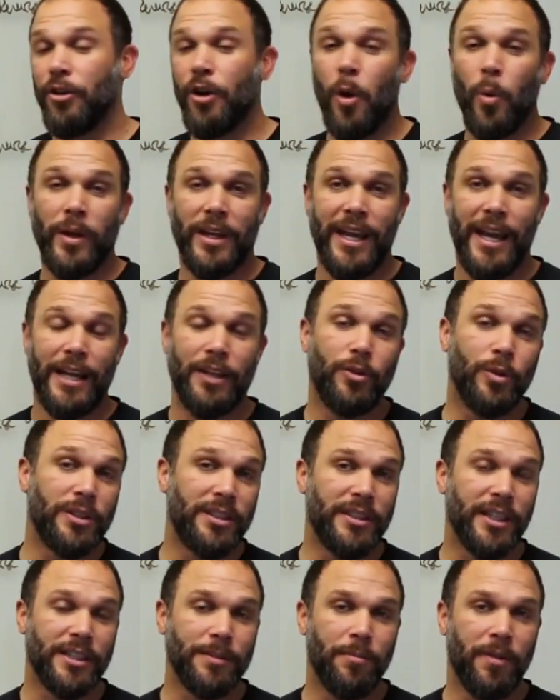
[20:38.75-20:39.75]
no, we can't do
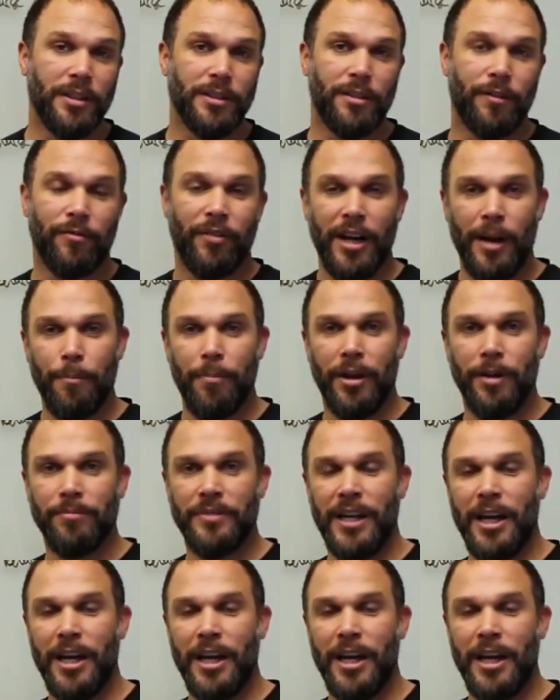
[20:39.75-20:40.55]
six months of ramp up